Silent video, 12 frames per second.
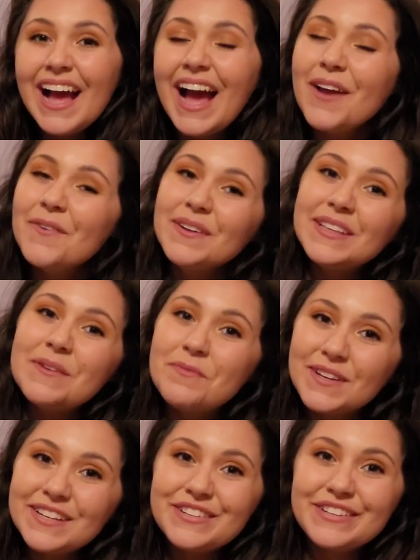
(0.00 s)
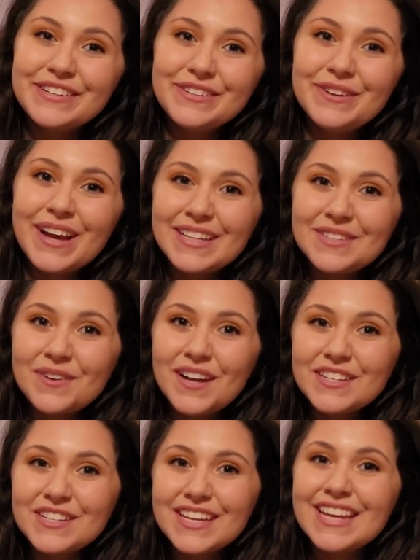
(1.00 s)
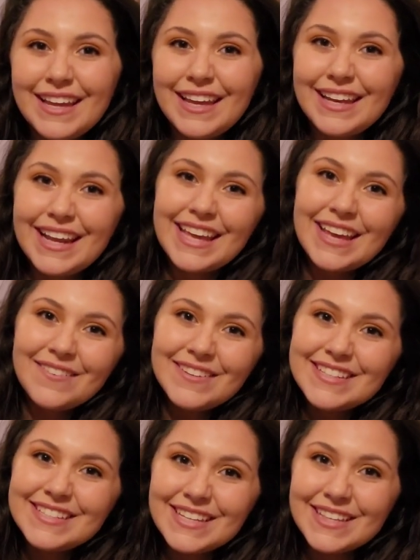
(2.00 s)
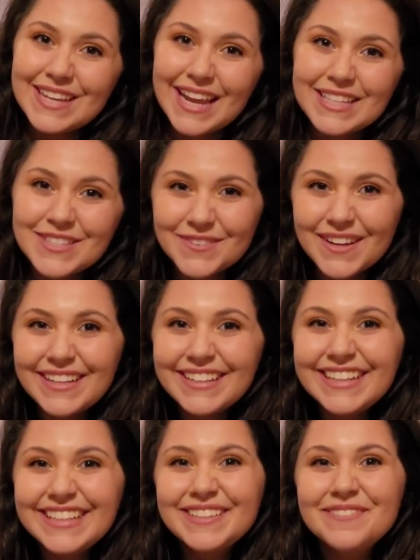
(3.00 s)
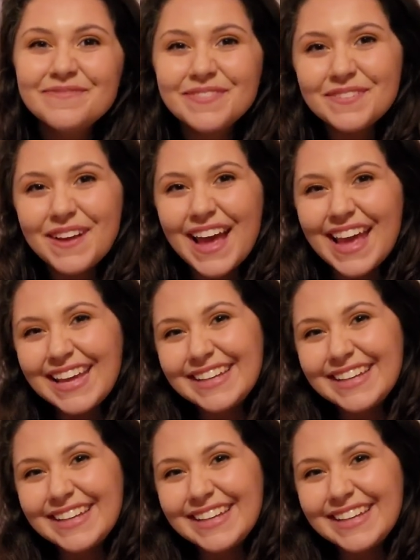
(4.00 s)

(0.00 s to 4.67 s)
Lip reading: I really appreciate you guys watching, and I can't wait to see you in the next one. Bye-bye.